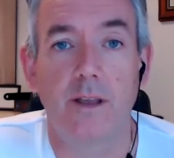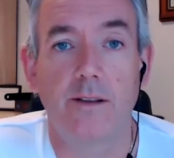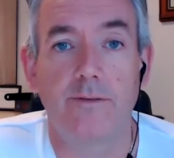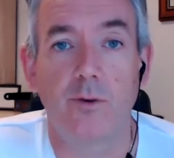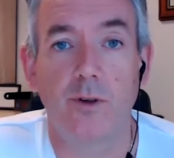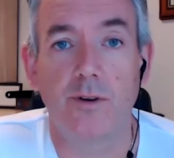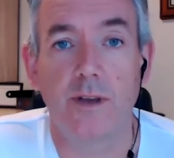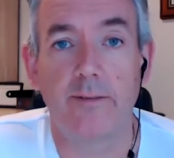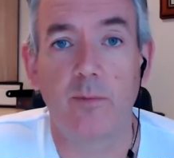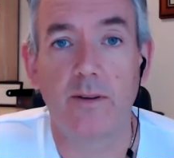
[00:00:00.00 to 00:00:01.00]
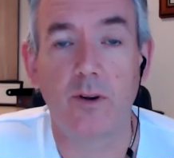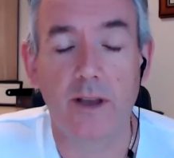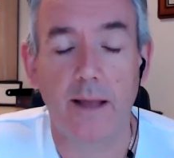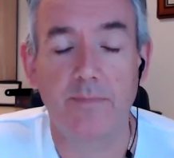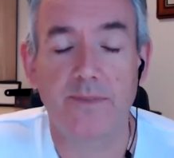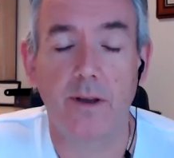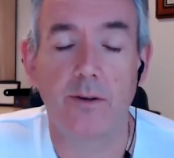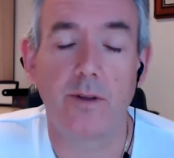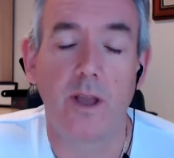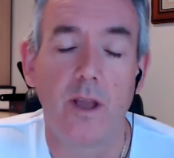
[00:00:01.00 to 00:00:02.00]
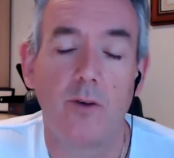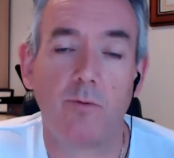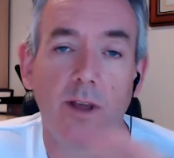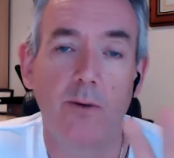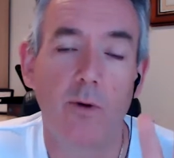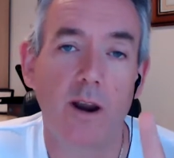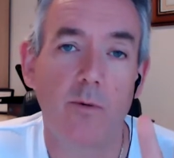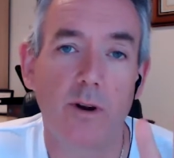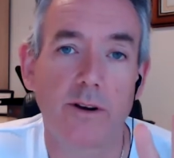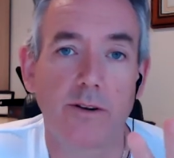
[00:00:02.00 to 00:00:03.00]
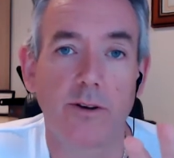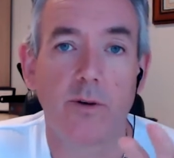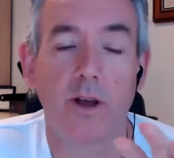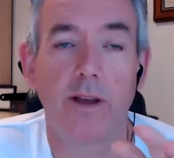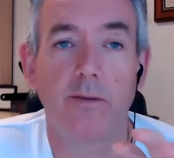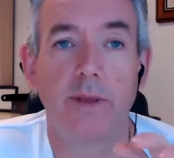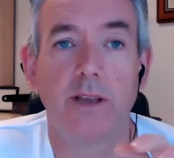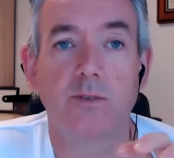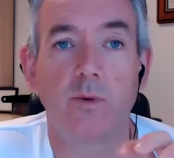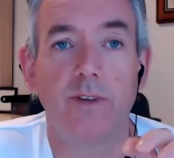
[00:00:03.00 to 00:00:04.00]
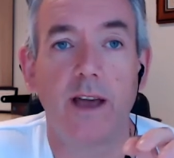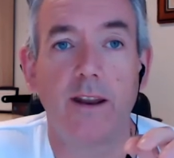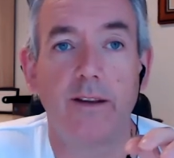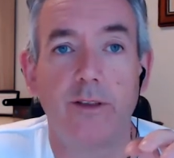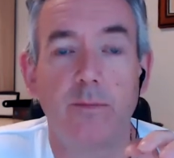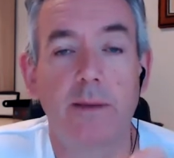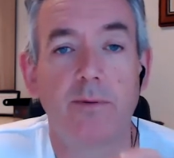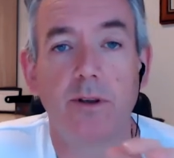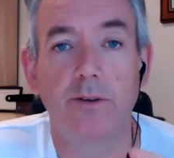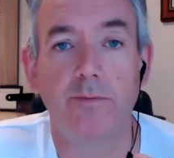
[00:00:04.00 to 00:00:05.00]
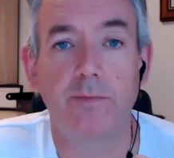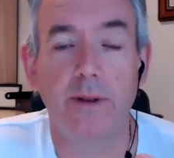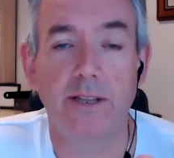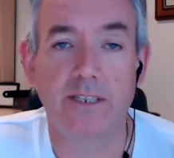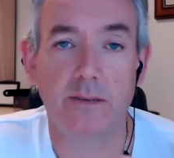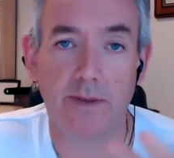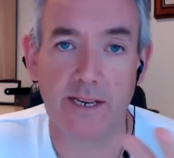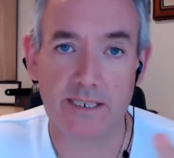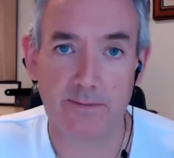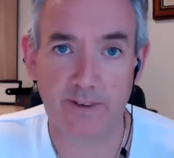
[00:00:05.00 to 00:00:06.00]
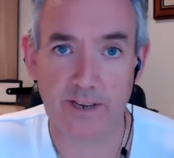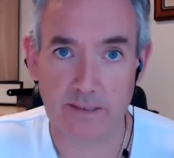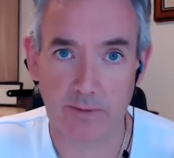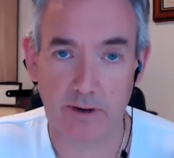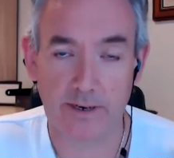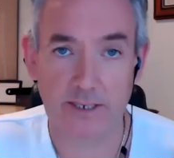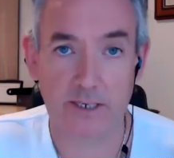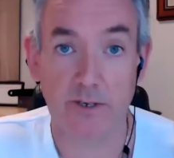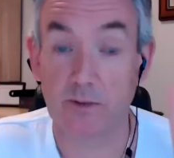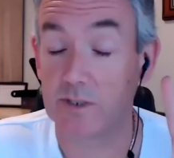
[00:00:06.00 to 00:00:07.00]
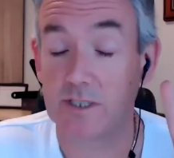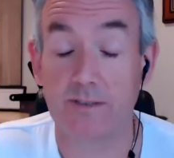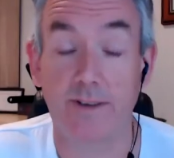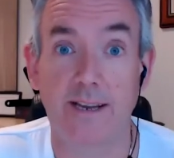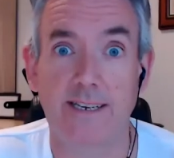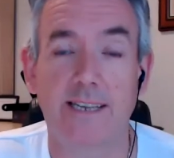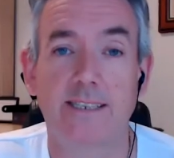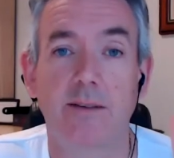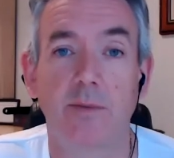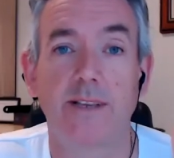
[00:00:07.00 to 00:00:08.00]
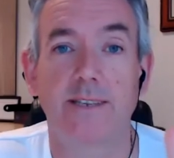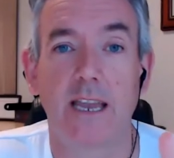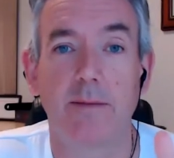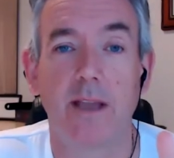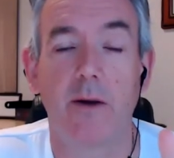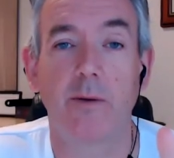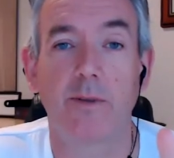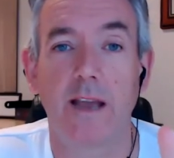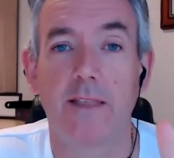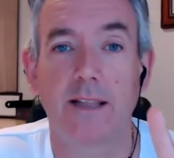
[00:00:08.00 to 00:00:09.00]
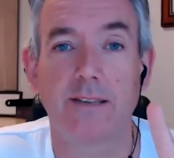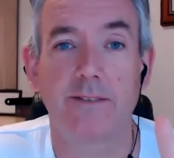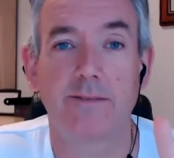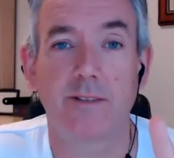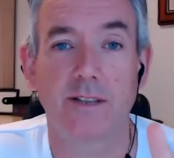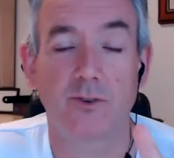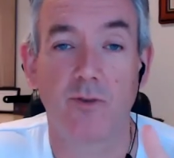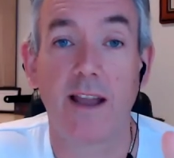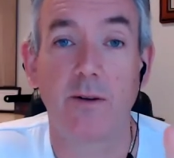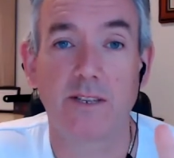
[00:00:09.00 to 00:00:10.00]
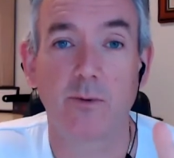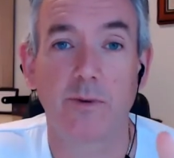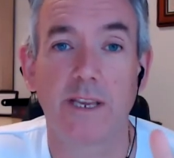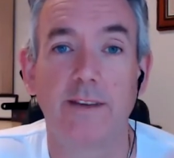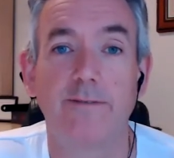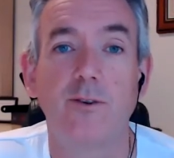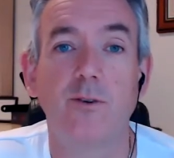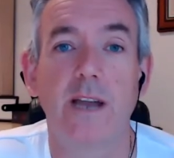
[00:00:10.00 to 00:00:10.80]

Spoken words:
For you to have a bit of a look at. So really what I wanted to do, because we've had a few people who've been submitting some feasibilities to us, which is fantastic. Please keep going with that. That's great. That's what we're here for.